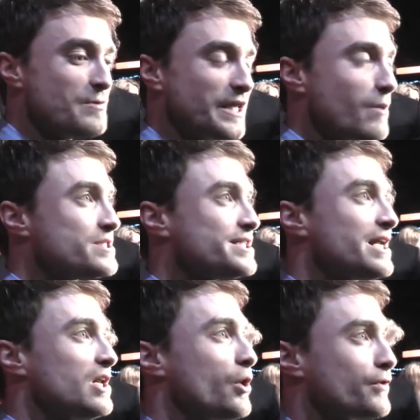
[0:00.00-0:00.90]
when there were still a
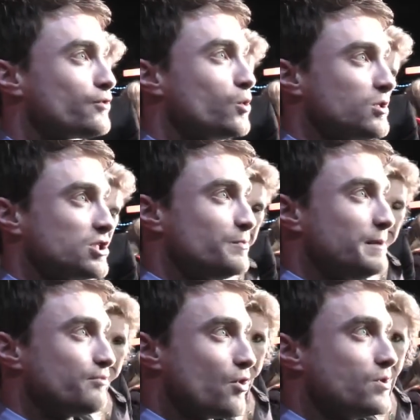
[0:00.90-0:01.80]
lot of rules to be
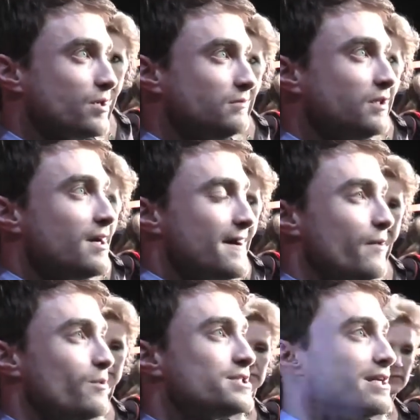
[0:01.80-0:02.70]
broken, and there
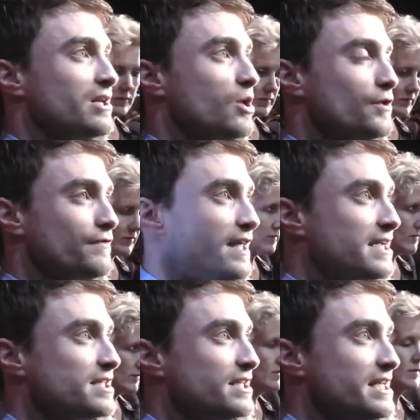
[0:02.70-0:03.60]
were still a lot of things
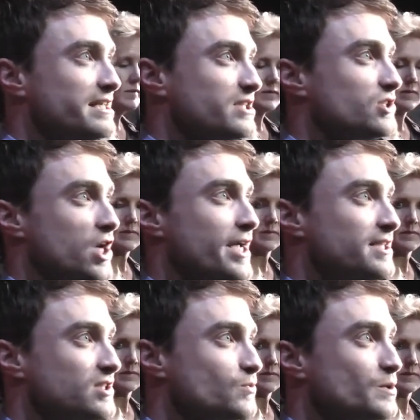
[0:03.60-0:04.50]
that needed to
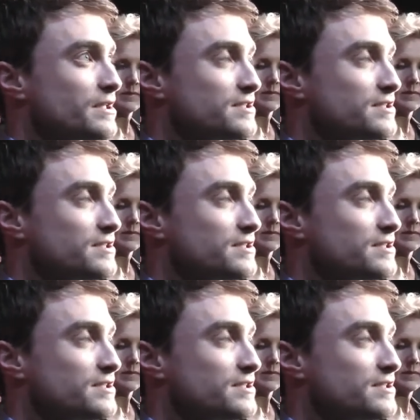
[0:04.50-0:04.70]
change with